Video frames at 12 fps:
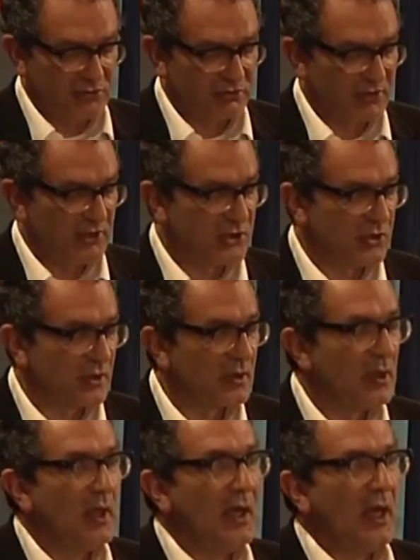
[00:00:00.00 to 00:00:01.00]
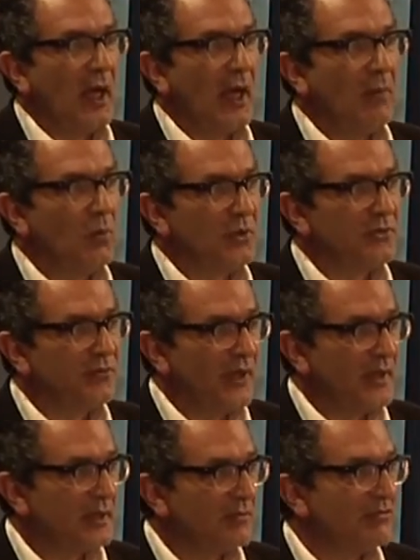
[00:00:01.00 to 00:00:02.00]
tradition. And what's
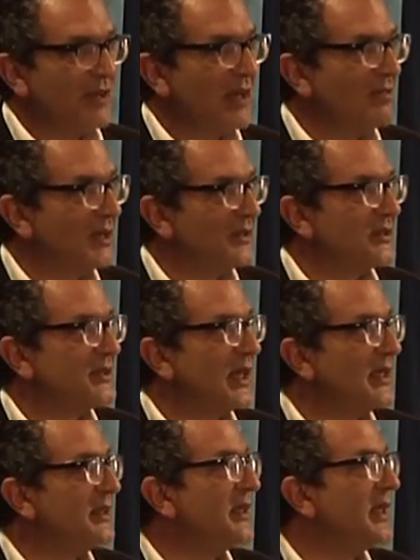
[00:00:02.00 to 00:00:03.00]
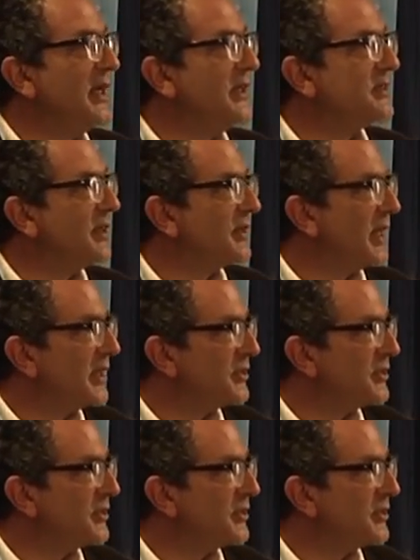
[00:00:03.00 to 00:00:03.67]
vital for our understanding is that